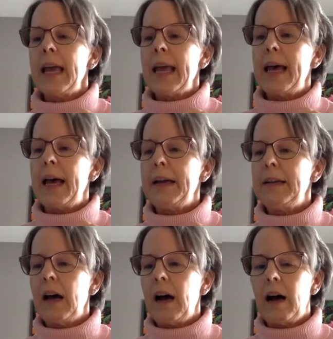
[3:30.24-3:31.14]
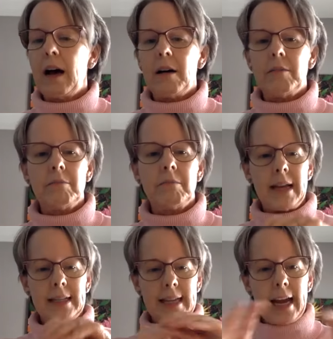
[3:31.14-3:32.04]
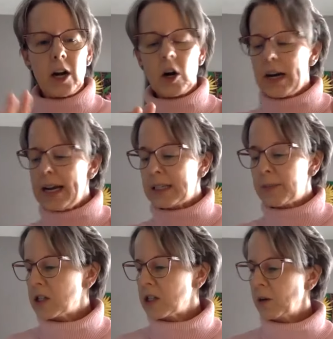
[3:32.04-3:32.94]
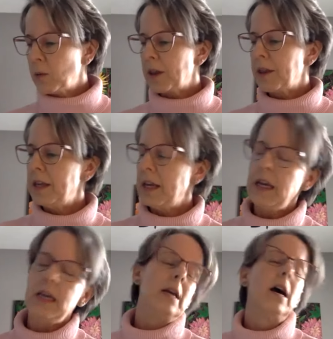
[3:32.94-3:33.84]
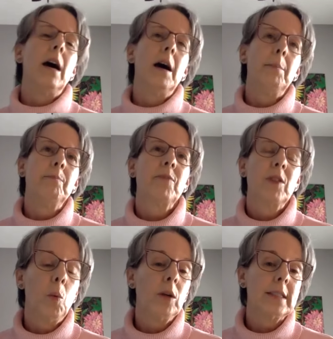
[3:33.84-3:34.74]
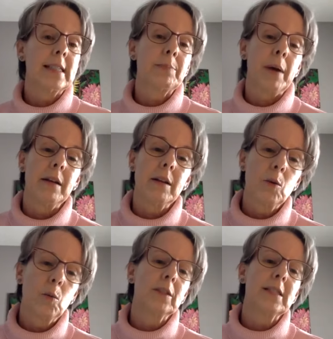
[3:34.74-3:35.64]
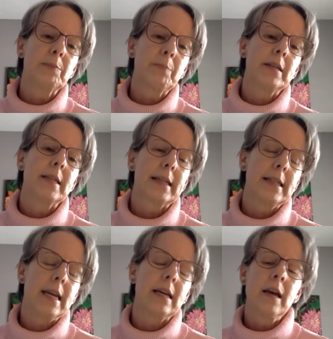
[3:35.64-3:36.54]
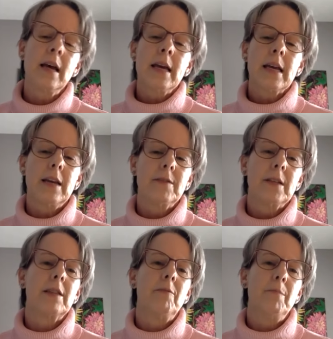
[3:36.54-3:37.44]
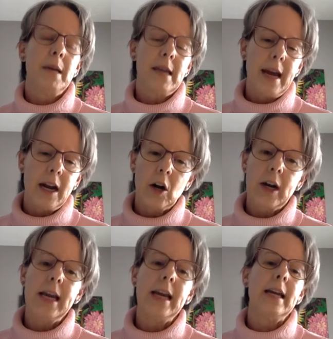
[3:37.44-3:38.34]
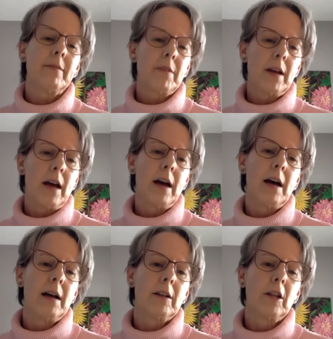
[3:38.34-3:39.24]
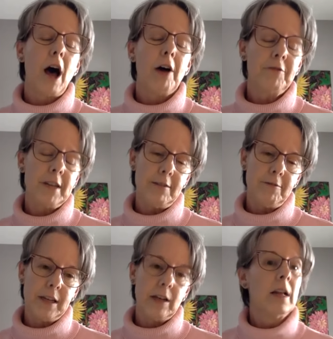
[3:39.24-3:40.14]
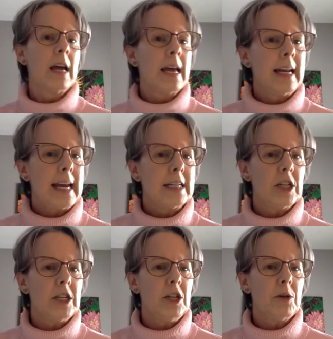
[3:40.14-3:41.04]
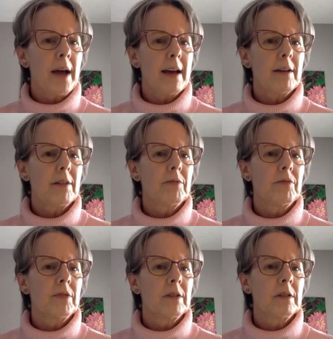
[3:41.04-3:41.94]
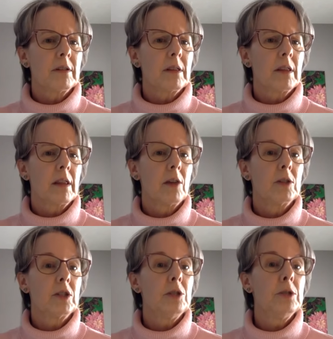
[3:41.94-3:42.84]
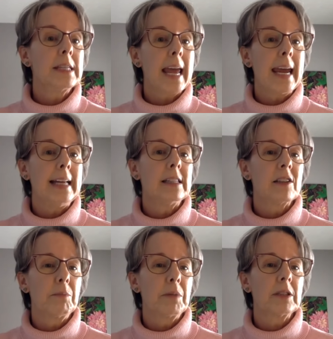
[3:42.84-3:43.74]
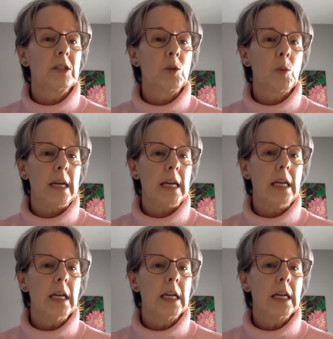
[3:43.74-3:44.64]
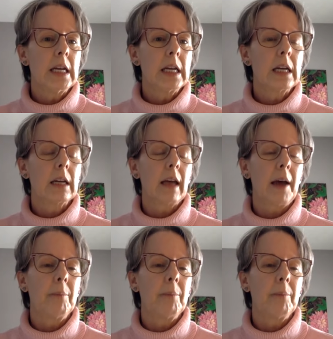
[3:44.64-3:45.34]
and um, it's airy, especially with the, um, the woolen spun. The woolen spun technique gives it the big airy, uh, lofty feel. And Angie, do you have those two skeins of Brooklyn tweed? I do.